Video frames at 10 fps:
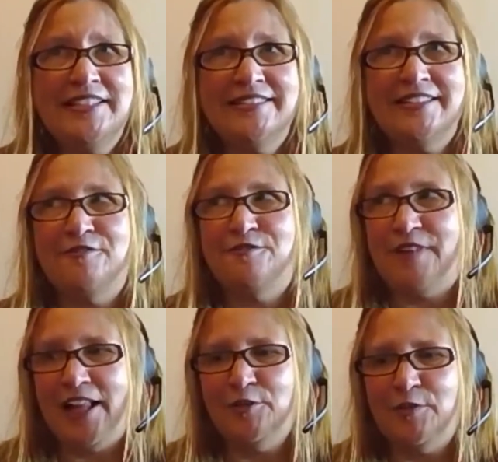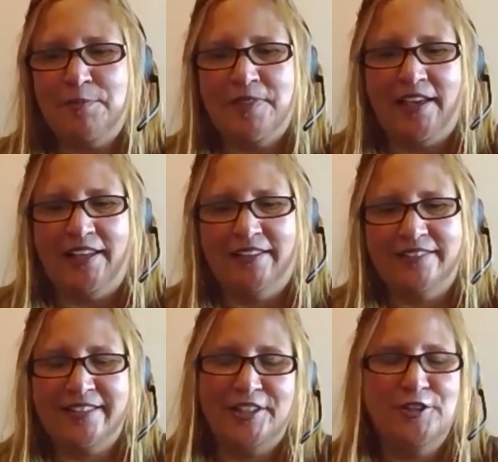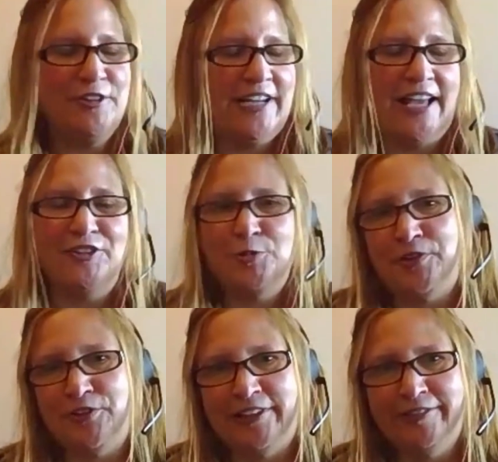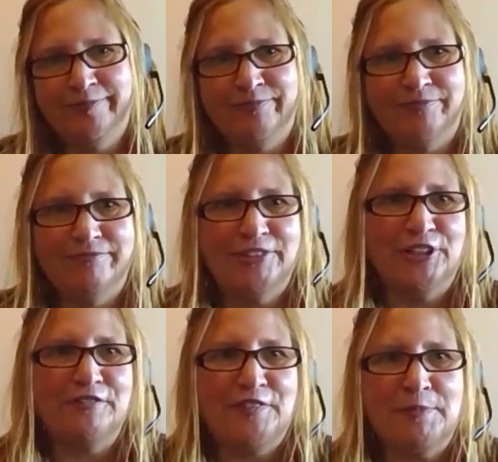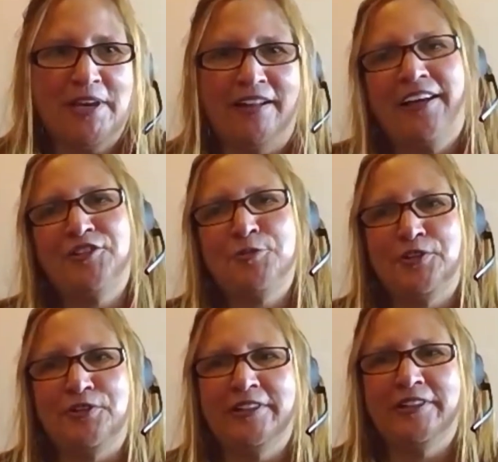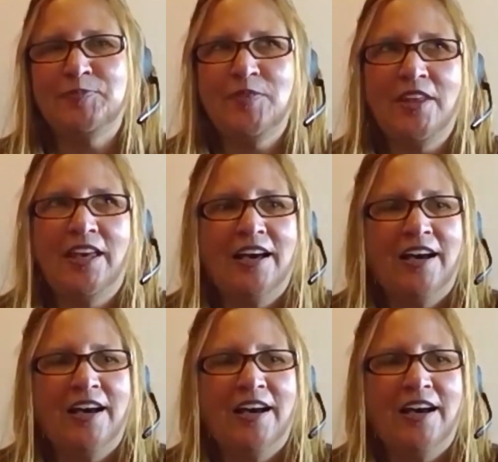as a follow-up then, so you're an entrepreneur, you're a female entrepreneur. I'm